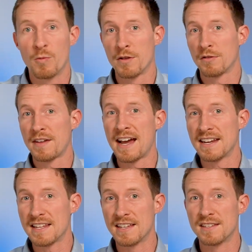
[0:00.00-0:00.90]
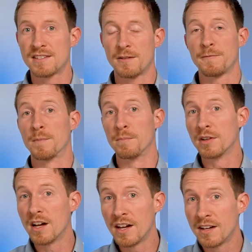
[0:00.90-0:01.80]
whether that is from
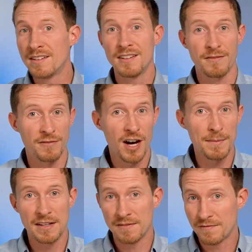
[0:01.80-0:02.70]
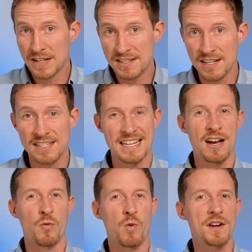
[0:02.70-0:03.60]
blood, vomit, feces.
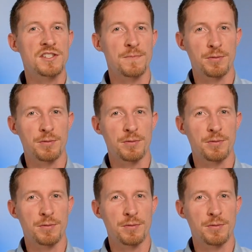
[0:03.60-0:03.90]
What is the